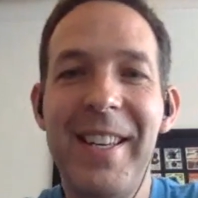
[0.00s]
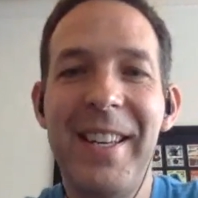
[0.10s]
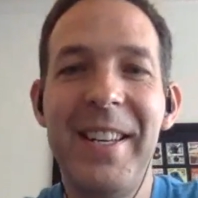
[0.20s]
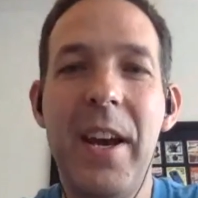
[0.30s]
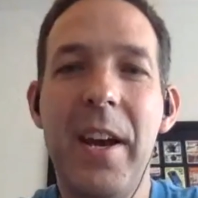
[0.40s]

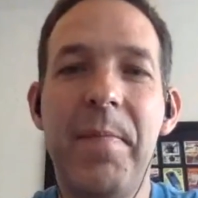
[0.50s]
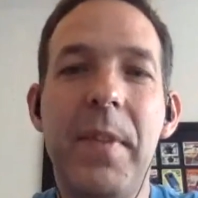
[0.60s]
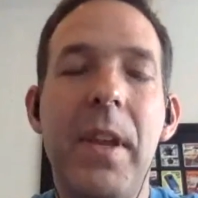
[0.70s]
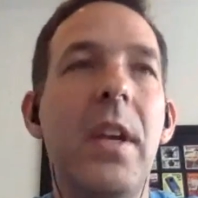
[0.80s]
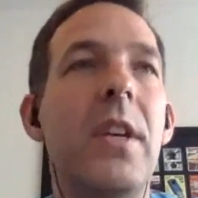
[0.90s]
Yeah.
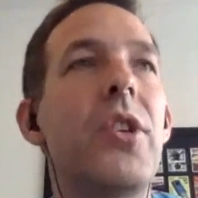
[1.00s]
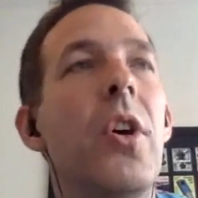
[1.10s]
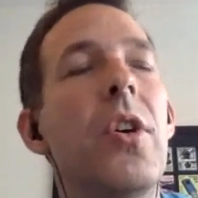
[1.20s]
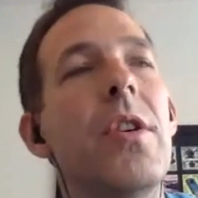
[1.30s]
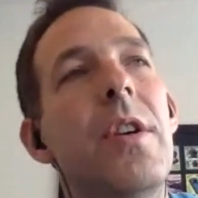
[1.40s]

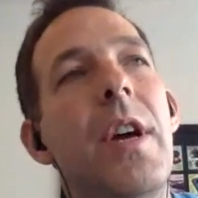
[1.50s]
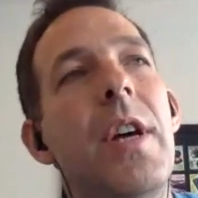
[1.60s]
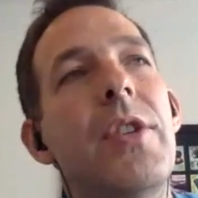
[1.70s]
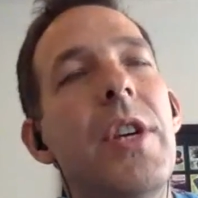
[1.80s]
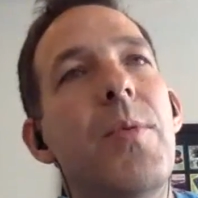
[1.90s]
So
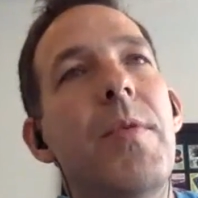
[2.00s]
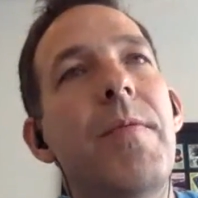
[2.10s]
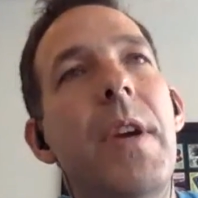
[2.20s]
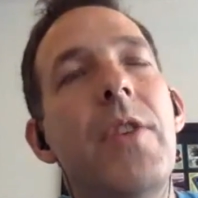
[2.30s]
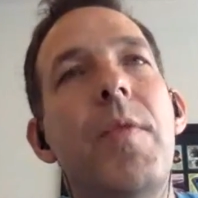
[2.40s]
as
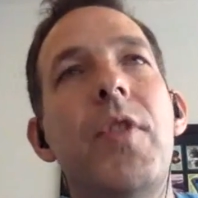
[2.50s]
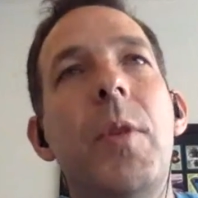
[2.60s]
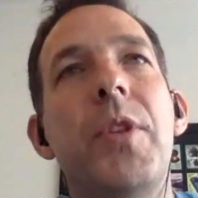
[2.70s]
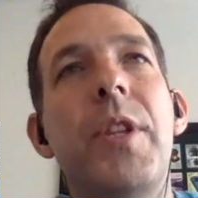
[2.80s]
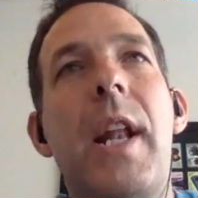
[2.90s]
we've
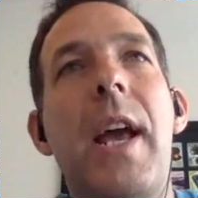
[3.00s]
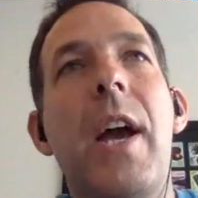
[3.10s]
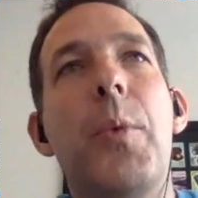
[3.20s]
jumped to the cloud,